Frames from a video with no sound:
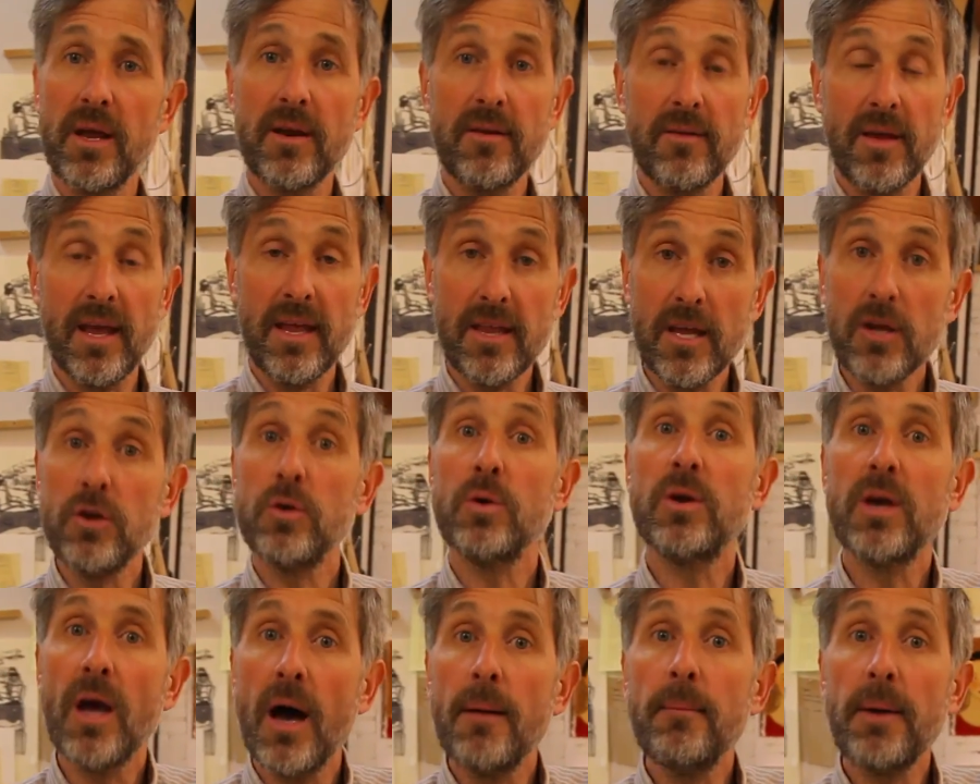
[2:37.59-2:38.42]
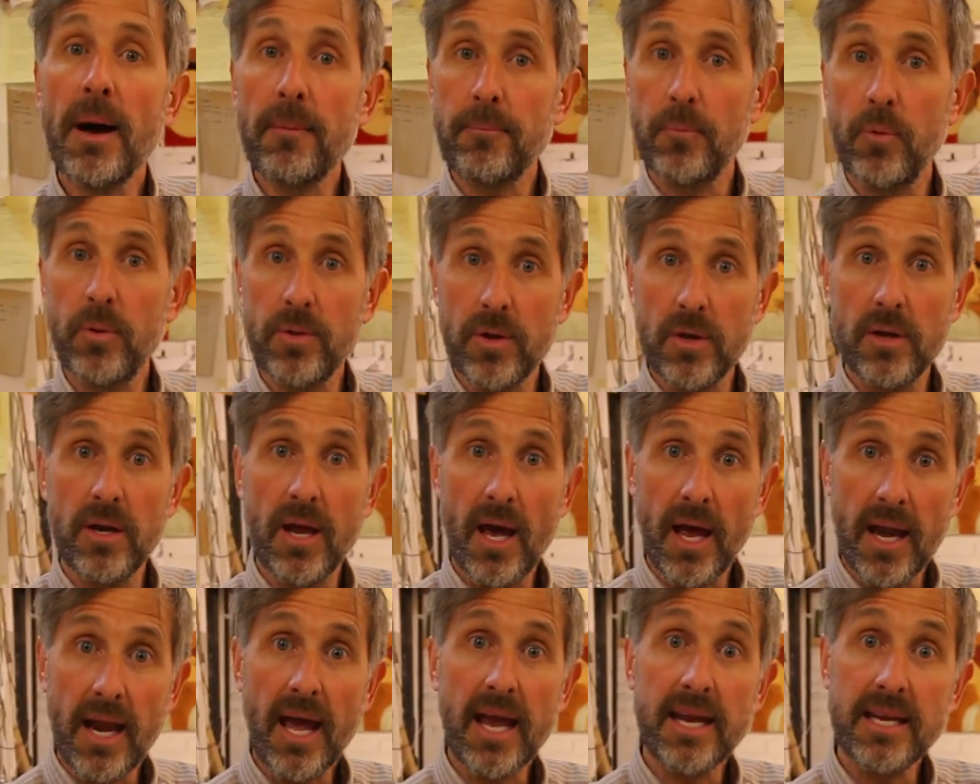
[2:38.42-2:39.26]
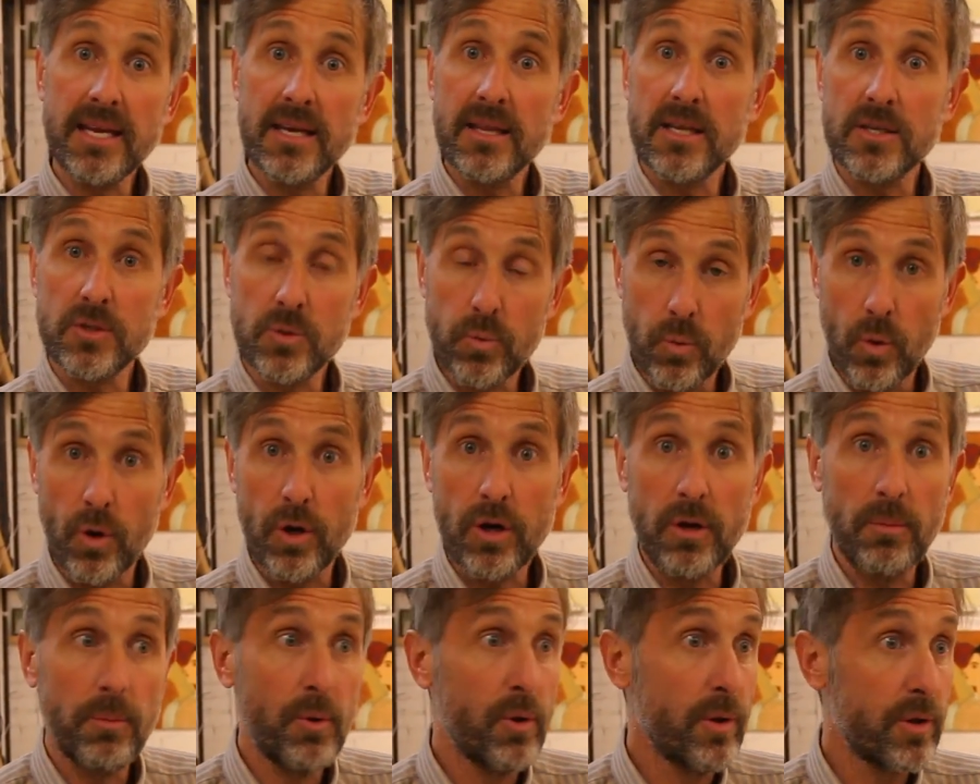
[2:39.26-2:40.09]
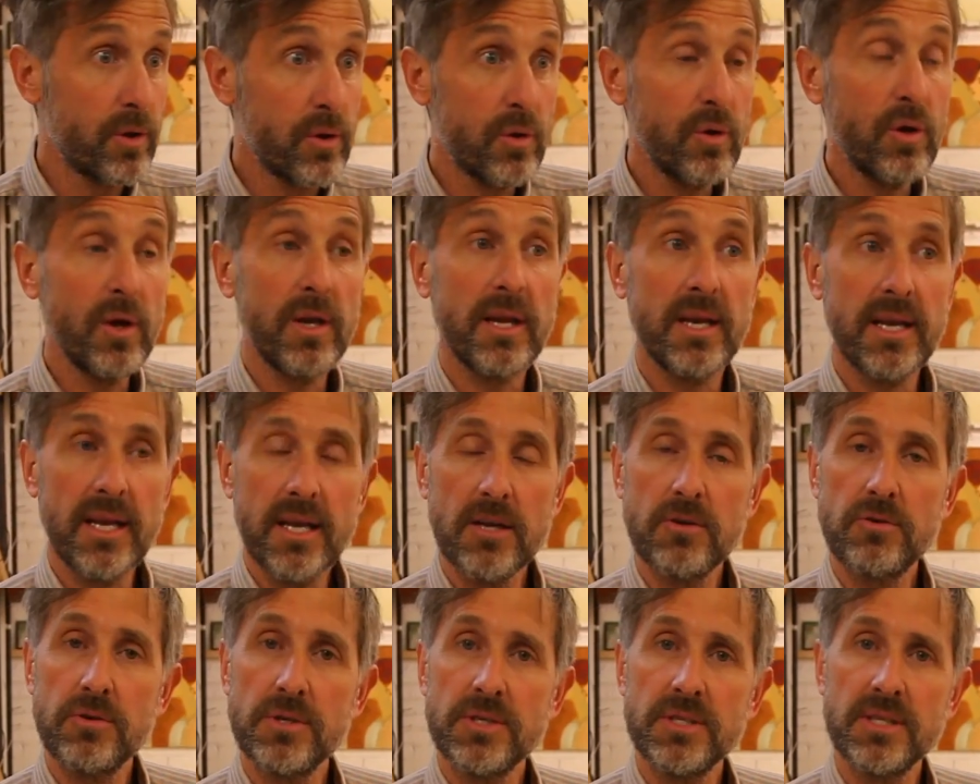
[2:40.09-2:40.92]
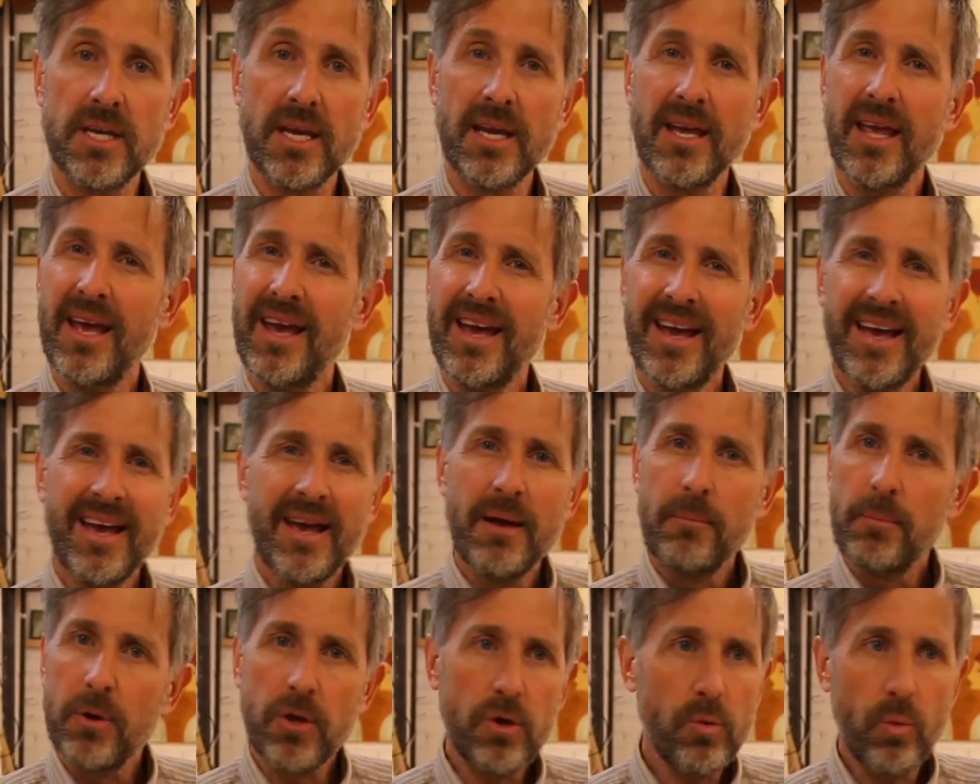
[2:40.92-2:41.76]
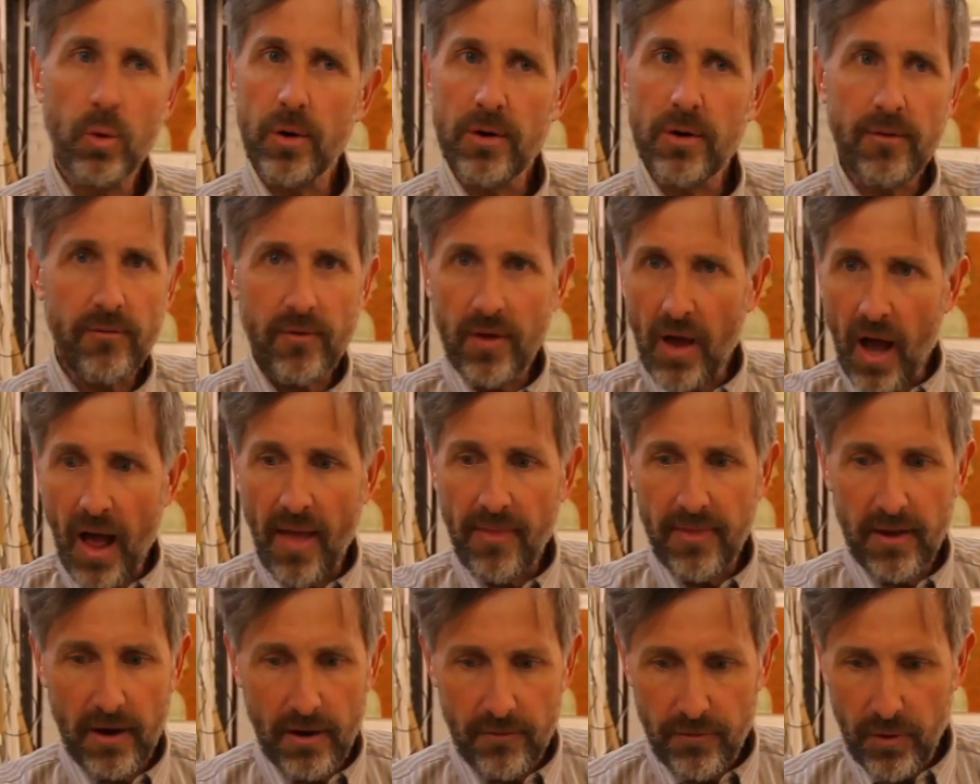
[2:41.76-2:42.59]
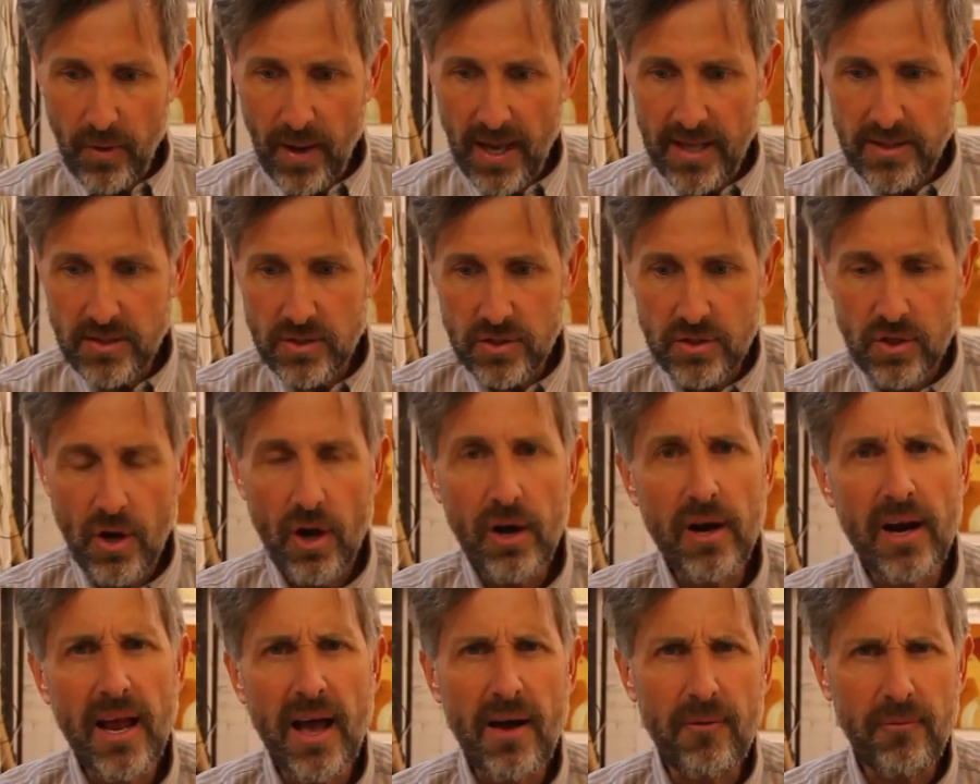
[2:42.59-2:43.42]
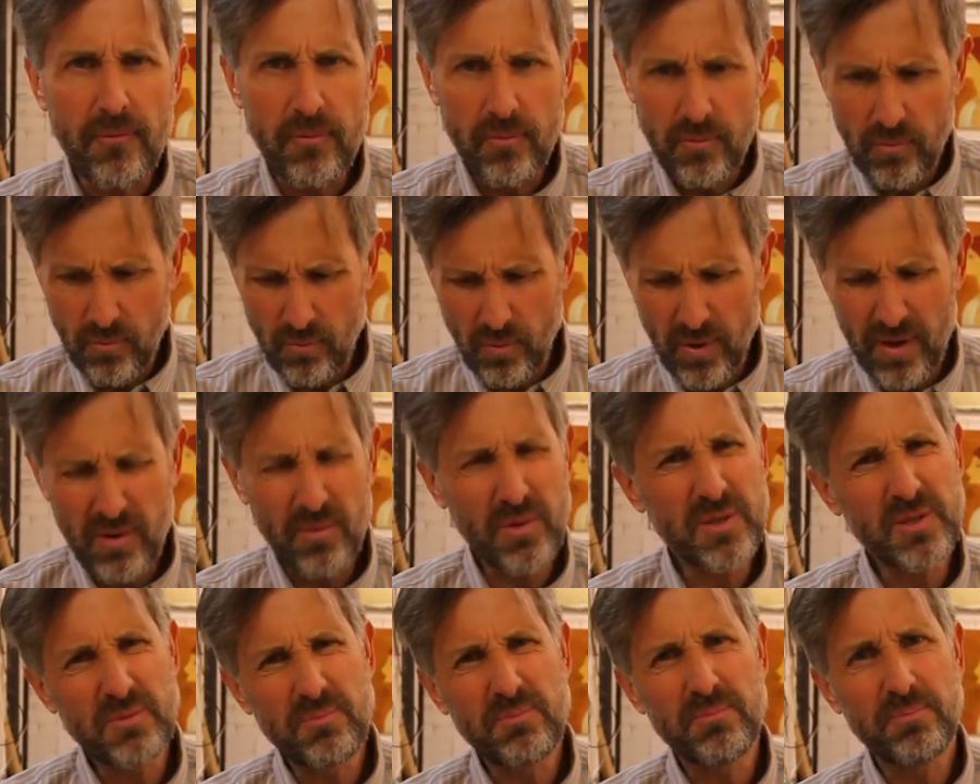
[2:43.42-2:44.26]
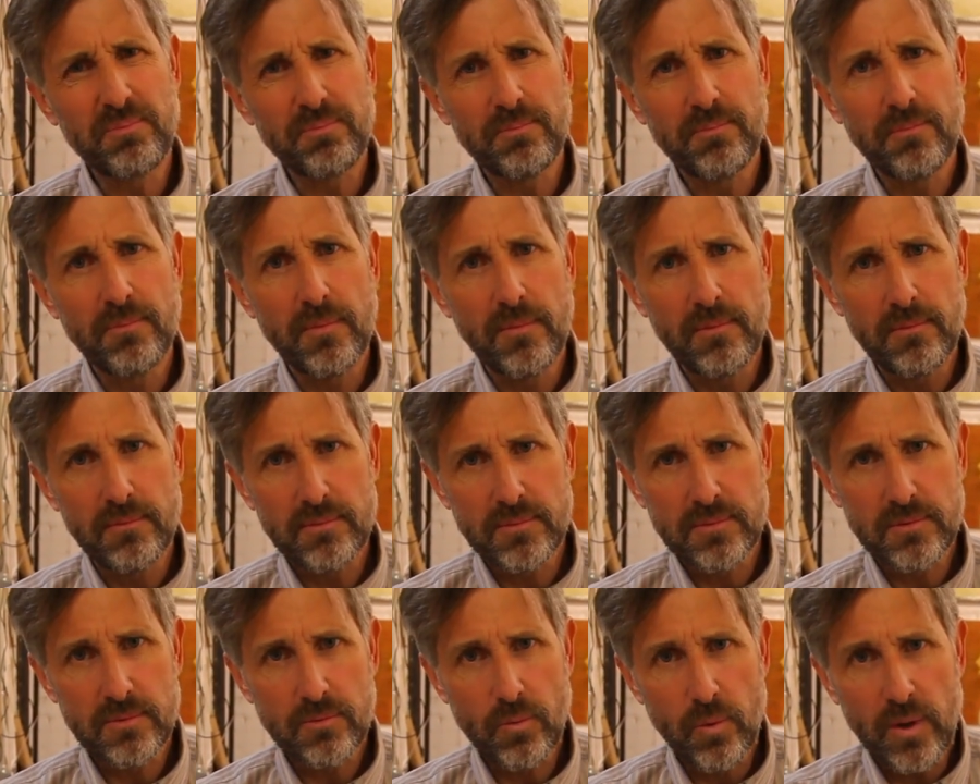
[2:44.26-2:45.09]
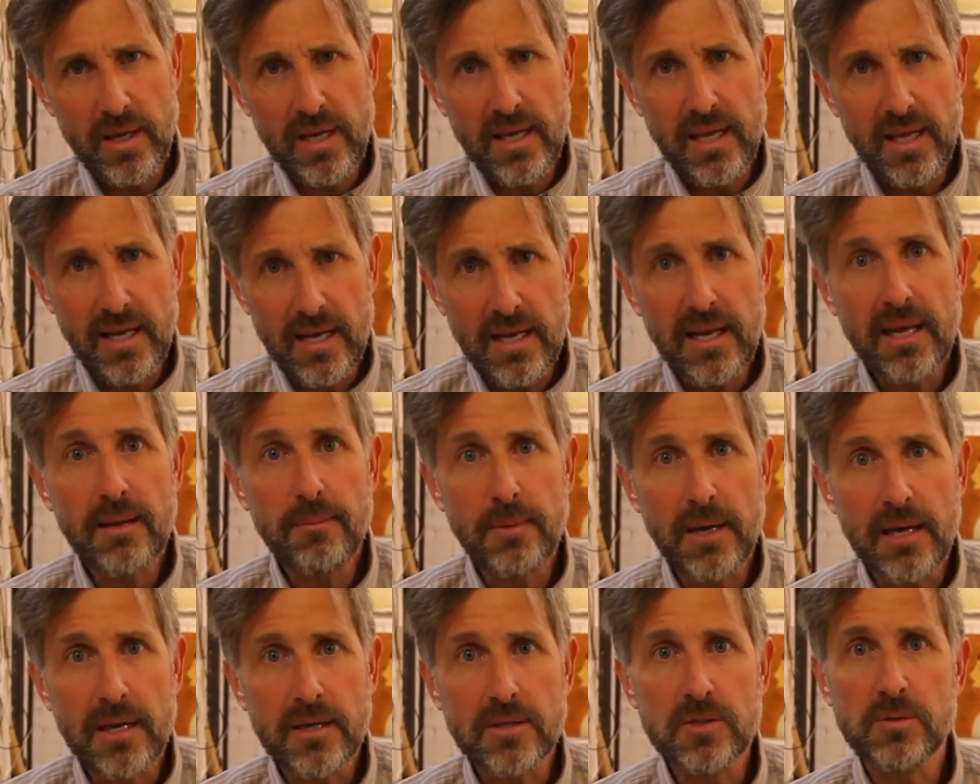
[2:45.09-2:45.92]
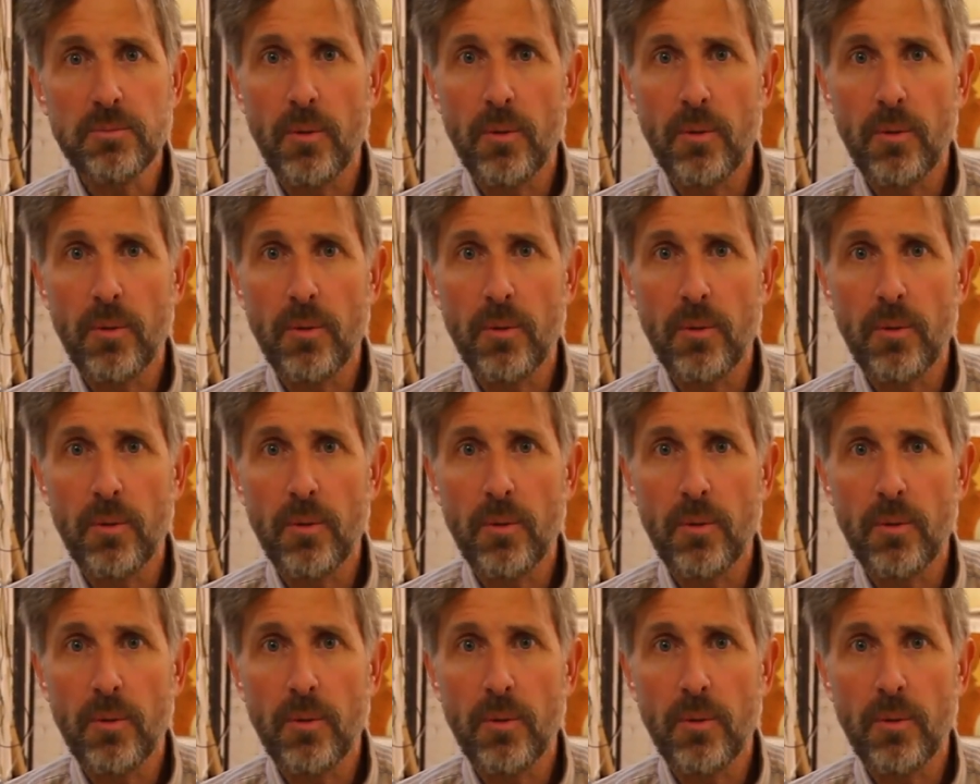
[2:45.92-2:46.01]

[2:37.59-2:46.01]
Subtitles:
And then you come up with an idea that's workable and good and interesting, but you wouldn't have gotten there if you hadn't started out when it was weak and anemic and